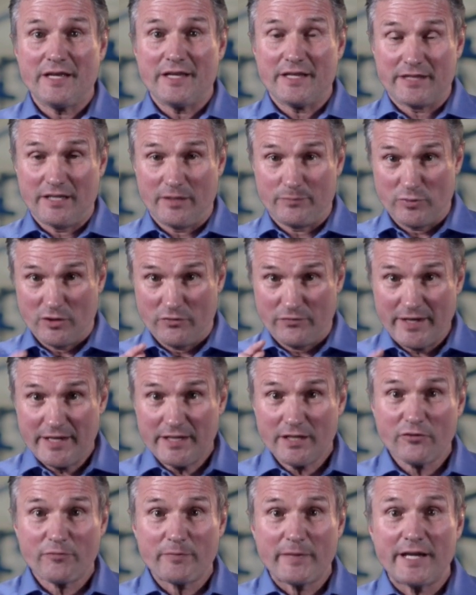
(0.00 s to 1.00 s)
The
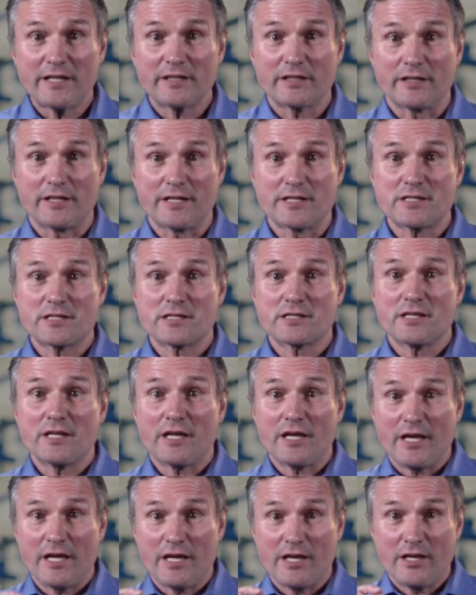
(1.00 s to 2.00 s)
preventive maintenance
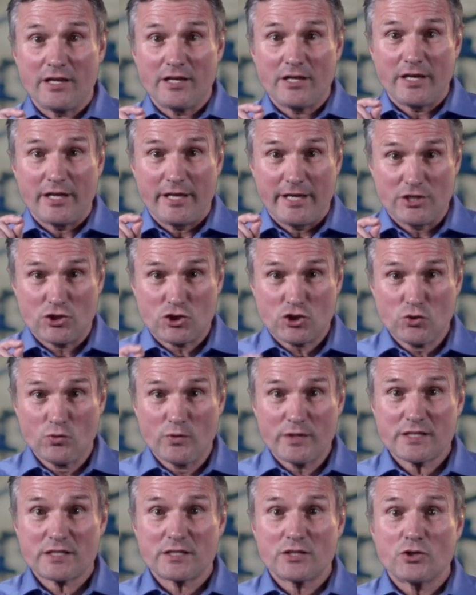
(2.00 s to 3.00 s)

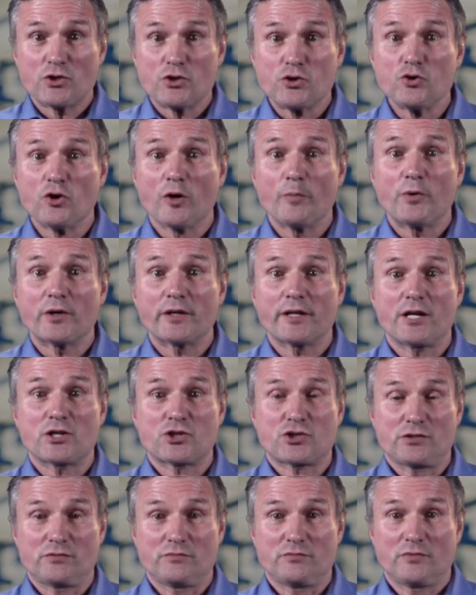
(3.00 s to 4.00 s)
ensures your
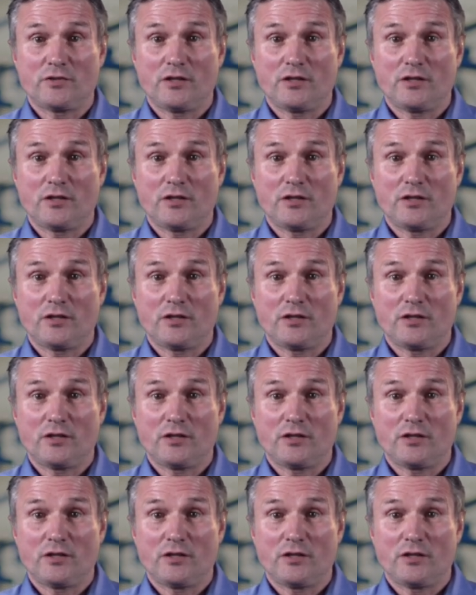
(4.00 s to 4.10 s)
production.